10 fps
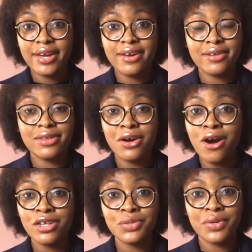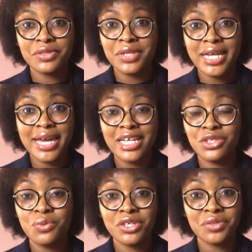The cost was really,
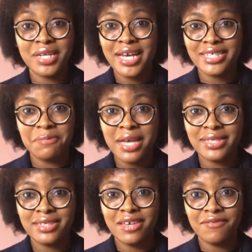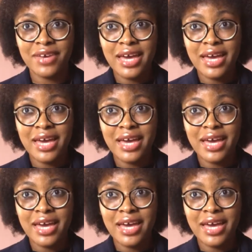it was really expensive.